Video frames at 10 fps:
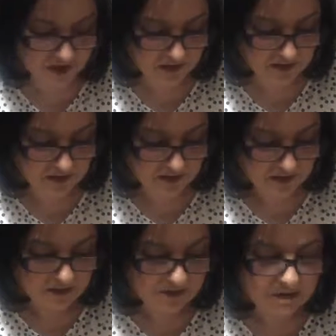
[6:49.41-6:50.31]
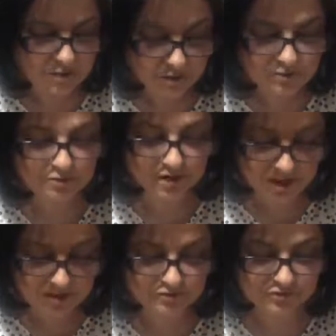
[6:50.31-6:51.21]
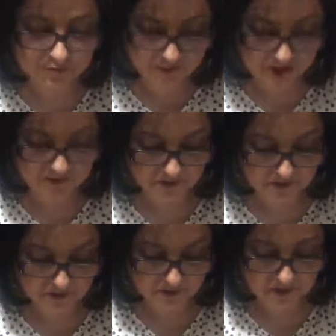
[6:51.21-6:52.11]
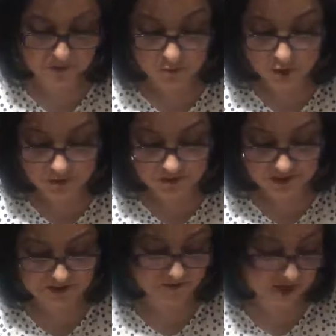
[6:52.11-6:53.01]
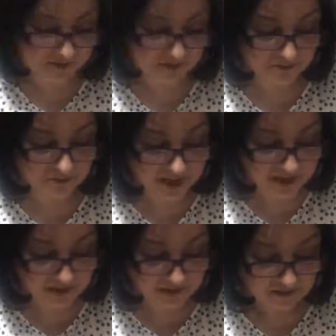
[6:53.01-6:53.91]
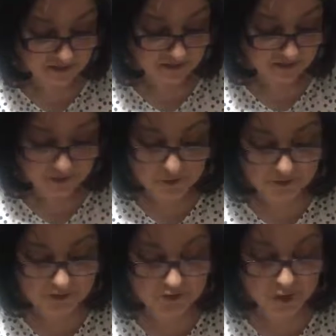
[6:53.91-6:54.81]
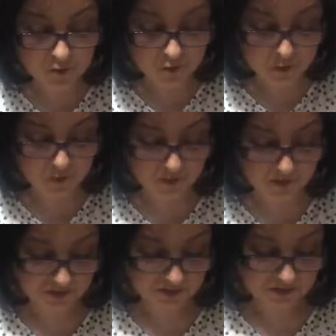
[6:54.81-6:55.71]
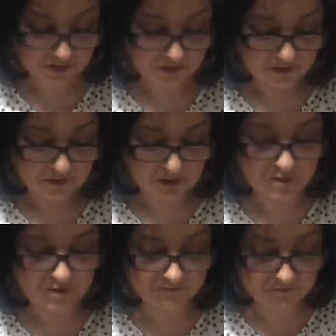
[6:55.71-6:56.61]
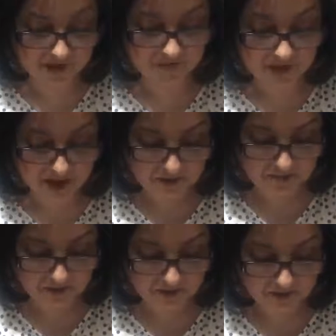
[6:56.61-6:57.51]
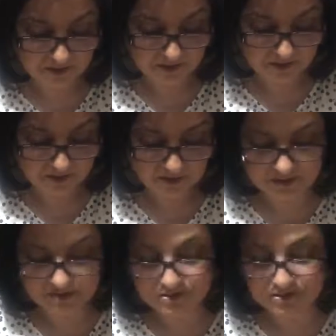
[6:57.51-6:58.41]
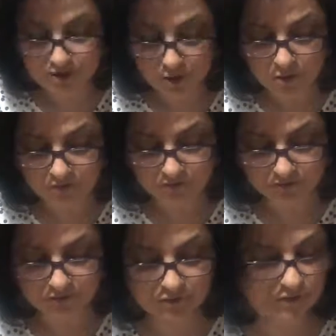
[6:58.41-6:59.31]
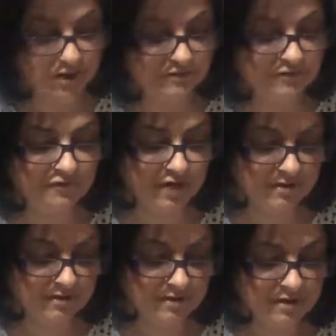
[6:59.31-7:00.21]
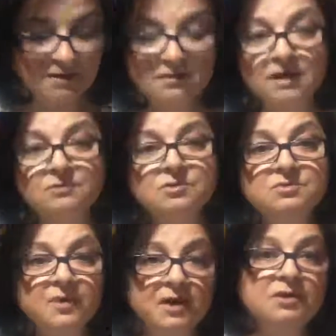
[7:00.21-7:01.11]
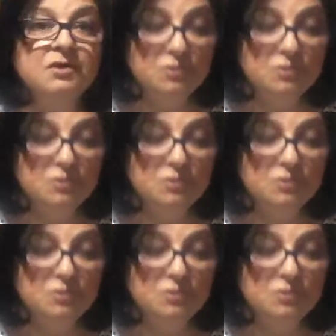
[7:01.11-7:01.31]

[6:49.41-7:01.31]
that, they went to the country together. They walked and ran and played. It was so good. They were very happy. It is so wonderful to have a friend. That was by